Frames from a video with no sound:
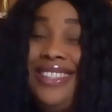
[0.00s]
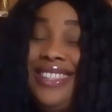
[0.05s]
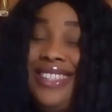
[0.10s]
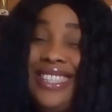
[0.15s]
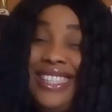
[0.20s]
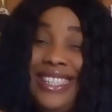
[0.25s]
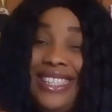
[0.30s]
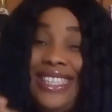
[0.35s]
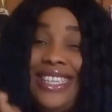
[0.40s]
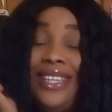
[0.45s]

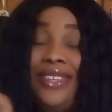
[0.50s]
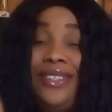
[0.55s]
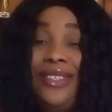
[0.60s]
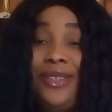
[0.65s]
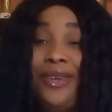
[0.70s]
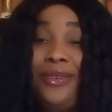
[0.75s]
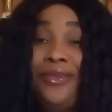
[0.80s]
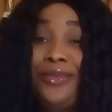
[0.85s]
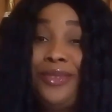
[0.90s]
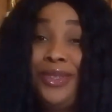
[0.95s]

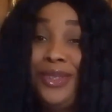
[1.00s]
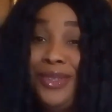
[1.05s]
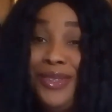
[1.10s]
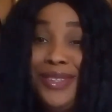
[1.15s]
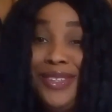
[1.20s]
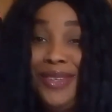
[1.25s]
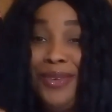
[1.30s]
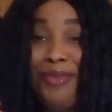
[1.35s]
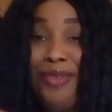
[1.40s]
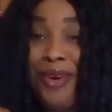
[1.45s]
details of
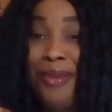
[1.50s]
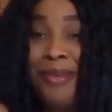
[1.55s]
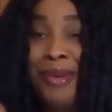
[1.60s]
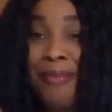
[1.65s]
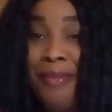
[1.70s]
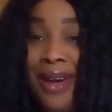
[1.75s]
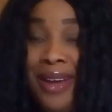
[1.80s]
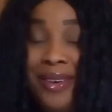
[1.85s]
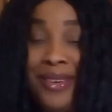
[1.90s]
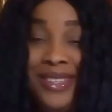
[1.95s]
juice from
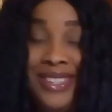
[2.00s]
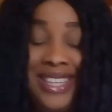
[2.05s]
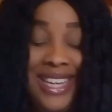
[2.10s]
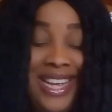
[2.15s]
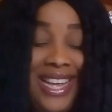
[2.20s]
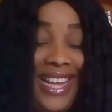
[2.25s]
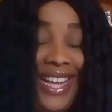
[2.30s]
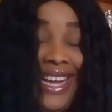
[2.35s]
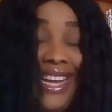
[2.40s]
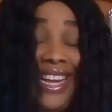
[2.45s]
Emmarose
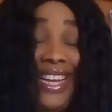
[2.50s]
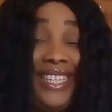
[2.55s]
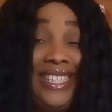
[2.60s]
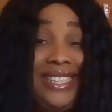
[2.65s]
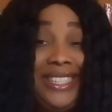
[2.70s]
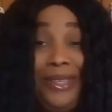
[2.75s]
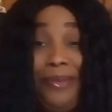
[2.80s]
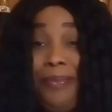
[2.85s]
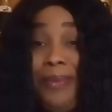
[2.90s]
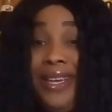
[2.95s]

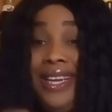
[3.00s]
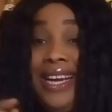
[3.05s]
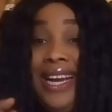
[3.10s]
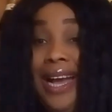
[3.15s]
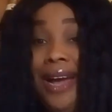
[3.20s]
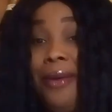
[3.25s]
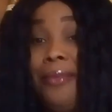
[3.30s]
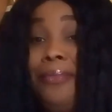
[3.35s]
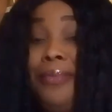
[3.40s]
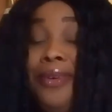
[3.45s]
shipping
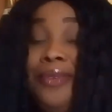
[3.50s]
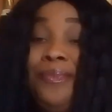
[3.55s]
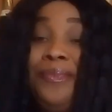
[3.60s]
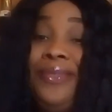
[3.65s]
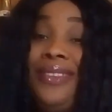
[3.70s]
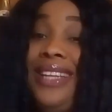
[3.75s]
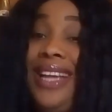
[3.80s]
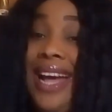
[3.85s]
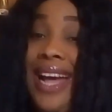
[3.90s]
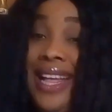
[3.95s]
camp
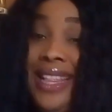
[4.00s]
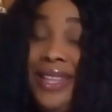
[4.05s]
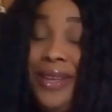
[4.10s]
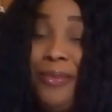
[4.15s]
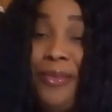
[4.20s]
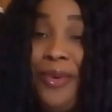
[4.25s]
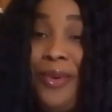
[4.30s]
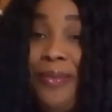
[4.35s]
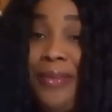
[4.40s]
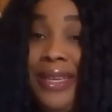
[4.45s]
at the
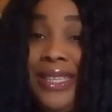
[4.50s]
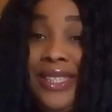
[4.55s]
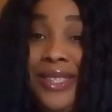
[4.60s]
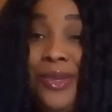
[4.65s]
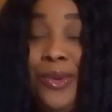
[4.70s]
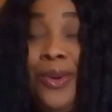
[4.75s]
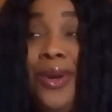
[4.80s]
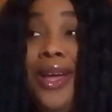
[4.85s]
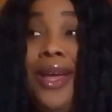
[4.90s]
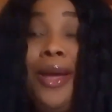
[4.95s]
moment.
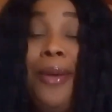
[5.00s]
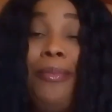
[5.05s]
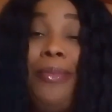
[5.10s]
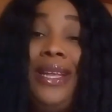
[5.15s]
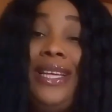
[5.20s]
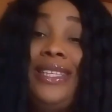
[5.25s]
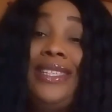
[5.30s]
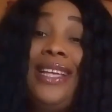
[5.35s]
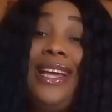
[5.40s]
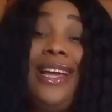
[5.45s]
So
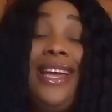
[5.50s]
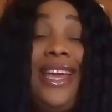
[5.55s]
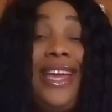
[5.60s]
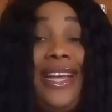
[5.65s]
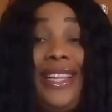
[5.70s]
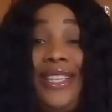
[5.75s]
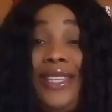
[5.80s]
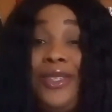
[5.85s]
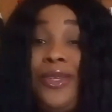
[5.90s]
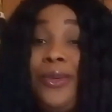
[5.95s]
please
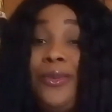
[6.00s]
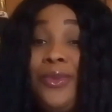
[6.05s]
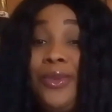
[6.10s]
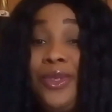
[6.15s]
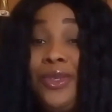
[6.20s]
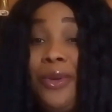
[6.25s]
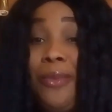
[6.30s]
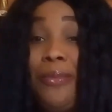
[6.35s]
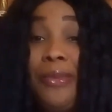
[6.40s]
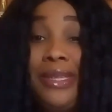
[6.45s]
hit the
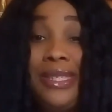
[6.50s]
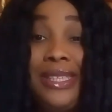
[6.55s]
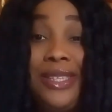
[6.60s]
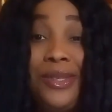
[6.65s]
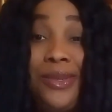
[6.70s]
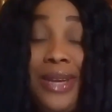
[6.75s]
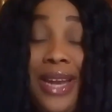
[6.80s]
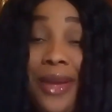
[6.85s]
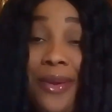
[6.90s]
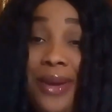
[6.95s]
subscription button
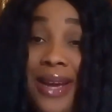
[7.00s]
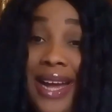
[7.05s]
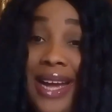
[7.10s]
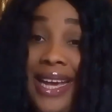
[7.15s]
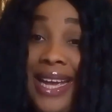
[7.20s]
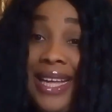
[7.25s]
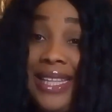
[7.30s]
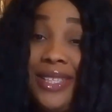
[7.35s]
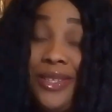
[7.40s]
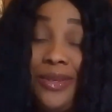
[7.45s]
so that you
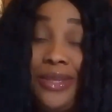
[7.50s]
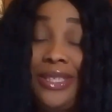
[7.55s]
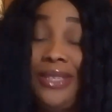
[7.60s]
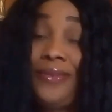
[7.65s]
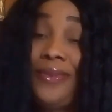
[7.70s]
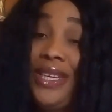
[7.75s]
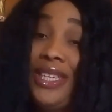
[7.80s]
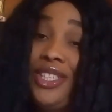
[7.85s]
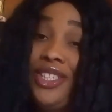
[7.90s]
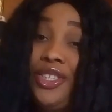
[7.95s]
can get
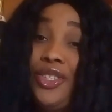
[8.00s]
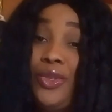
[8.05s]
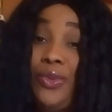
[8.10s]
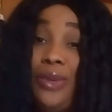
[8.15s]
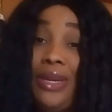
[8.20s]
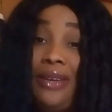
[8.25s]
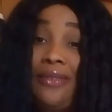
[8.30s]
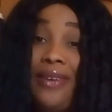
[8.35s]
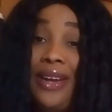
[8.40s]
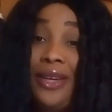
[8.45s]
notifications
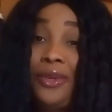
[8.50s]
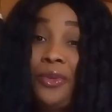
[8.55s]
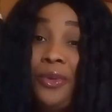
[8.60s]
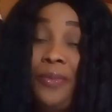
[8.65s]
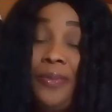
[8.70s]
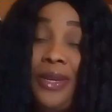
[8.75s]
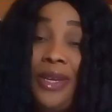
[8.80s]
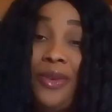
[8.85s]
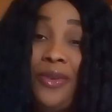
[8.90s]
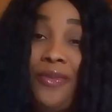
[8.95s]
whenever I
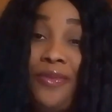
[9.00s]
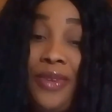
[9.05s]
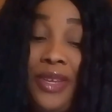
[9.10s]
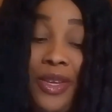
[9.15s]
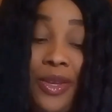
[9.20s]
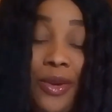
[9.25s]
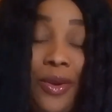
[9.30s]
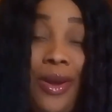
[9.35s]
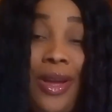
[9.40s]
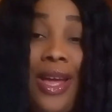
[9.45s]
drop a new
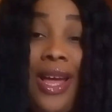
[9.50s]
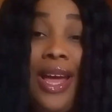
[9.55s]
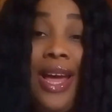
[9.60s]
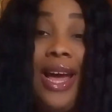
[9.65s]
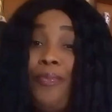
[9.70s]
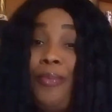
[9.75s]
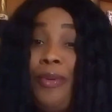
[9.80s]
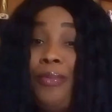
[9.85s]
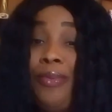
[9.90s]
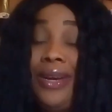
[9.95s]
video.
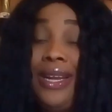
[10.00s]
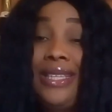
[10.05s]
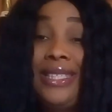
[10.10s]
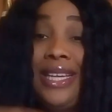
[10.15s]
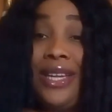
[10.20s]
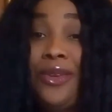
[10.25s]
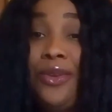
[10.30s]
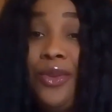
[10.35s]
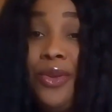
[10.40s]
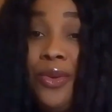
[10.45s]
For people
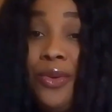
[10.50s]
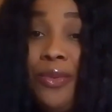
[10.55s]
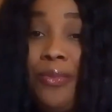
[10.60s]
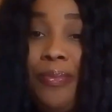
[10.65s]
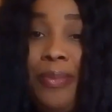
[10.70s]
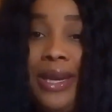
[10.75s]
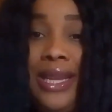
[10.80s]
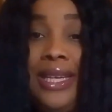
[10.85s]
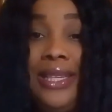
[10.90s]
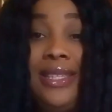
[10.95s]
that are
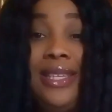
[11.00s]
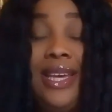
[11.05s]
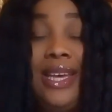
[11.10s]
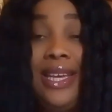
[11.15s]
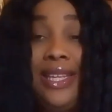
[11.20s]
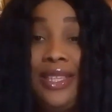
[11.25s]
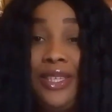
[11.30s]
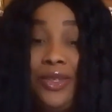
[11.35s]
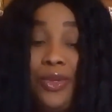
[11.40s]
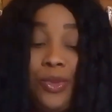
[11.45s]
new, please
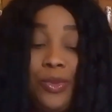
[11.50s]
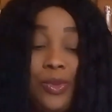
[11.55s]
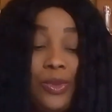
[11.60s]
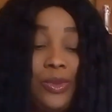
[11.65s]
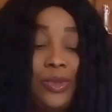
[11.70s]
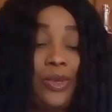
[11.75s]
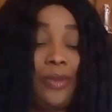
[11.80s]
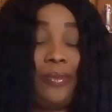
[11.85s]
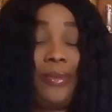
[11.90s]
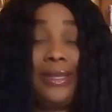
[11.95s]
hit the
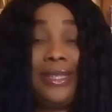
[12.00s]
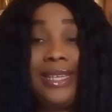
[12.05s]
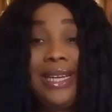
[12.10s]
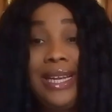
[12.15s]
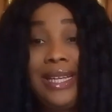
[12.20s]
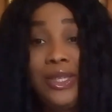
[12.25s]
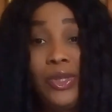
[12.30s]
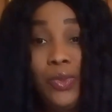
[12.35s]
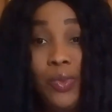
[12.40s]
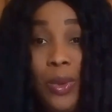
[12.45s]
subscription
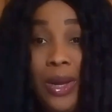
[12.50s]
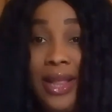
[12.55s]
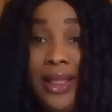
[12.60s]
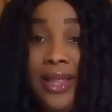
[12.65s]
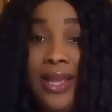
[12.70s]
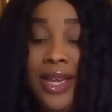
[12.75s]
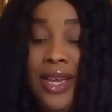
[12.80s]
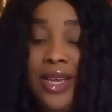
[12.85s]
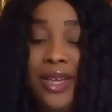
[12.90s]
button as well